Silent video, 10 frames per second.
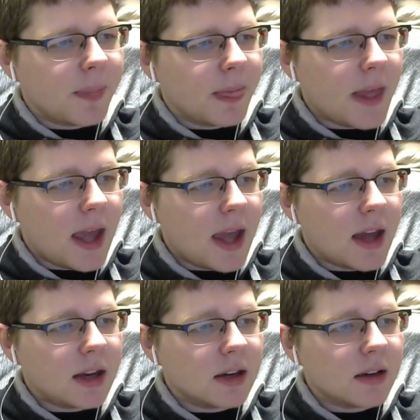
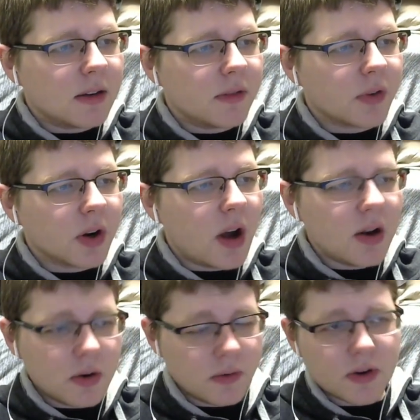And for
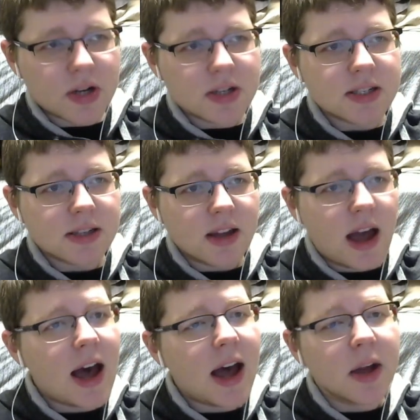Underverse,
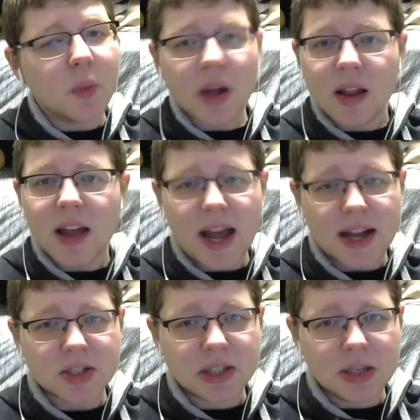I will
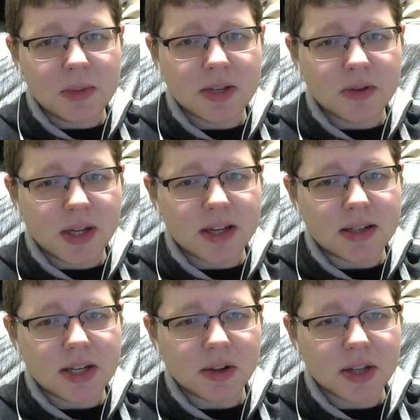actually be doing a
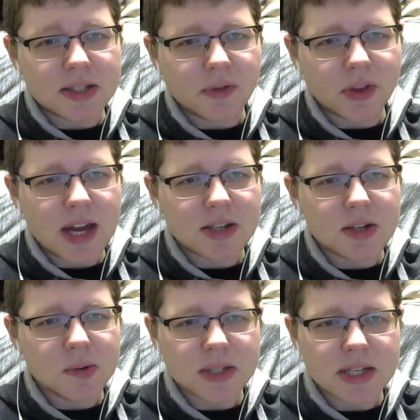tier list for that
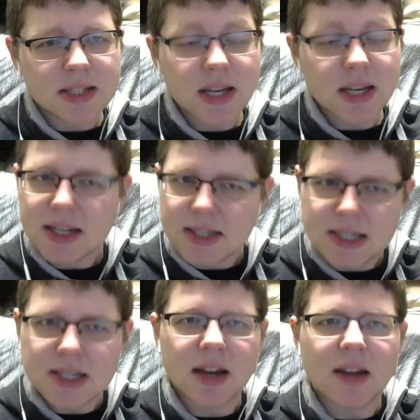too, since
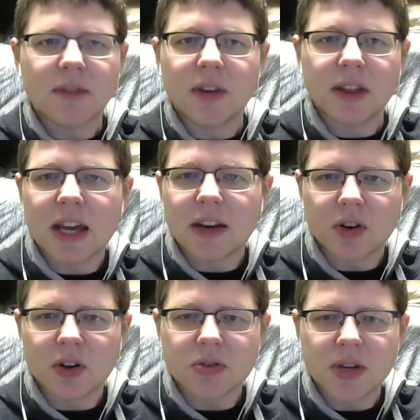its 5th
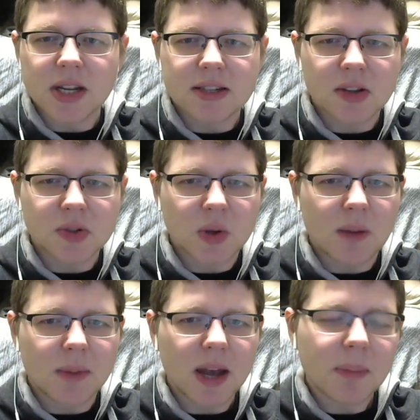anniversary is also
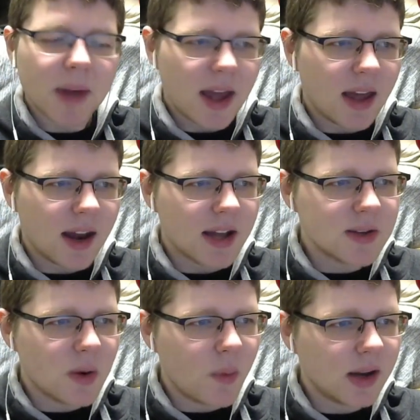coming up, and I
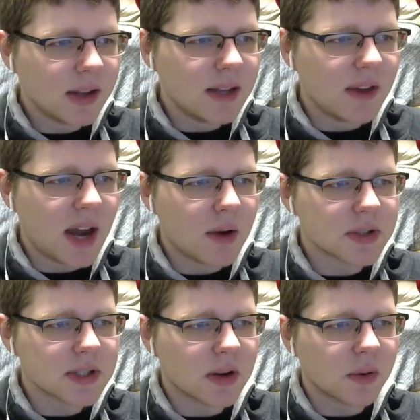don't want to leave it out.
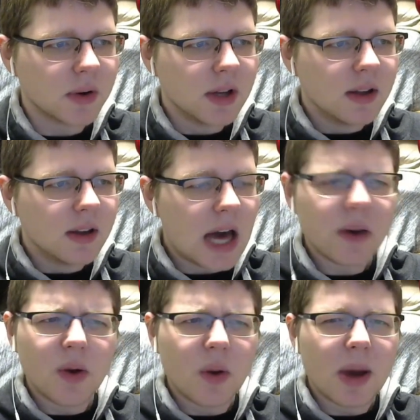So I
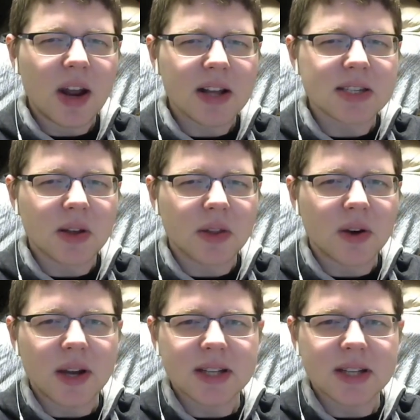don't know about Exhale though.